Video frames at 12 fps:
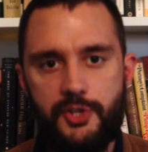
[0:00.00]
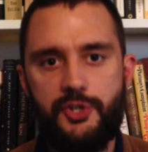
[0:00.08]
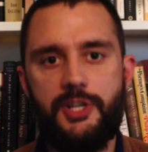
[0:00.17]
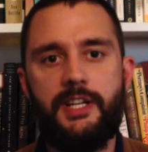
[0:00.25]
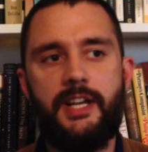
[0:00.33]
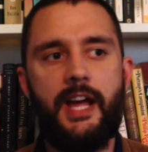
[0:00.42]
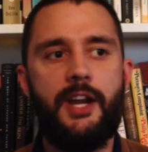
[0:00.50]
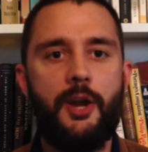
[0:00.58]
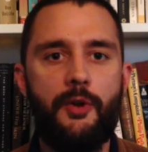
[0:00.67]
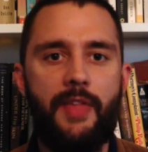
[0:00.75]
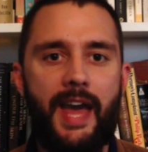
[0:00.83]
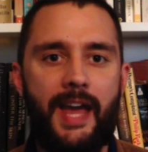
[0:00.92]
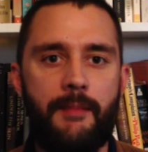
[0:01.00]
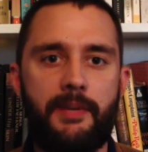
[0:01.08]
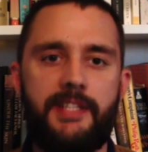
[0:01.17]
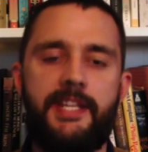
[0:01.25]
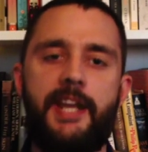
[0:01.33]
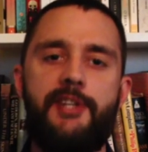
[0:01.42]
She did not know that,
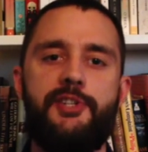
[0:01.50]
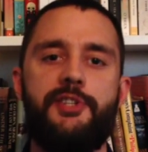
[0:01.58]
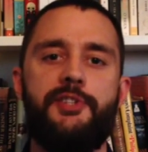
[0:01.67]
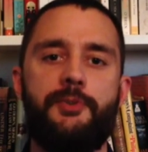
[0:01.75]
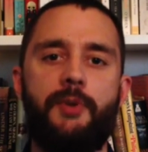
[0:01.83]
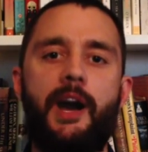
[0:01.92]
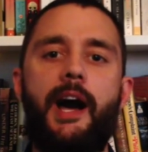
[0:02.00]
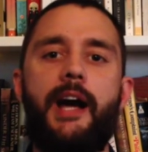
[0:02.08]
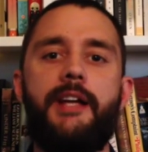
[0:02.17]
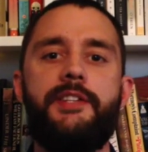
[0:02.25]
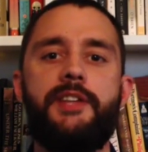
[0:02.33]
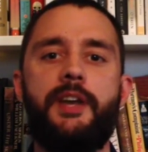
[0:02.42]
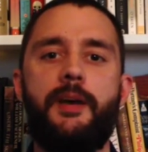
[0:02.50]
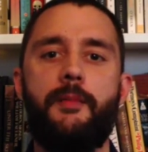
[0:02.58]
but tensions arise.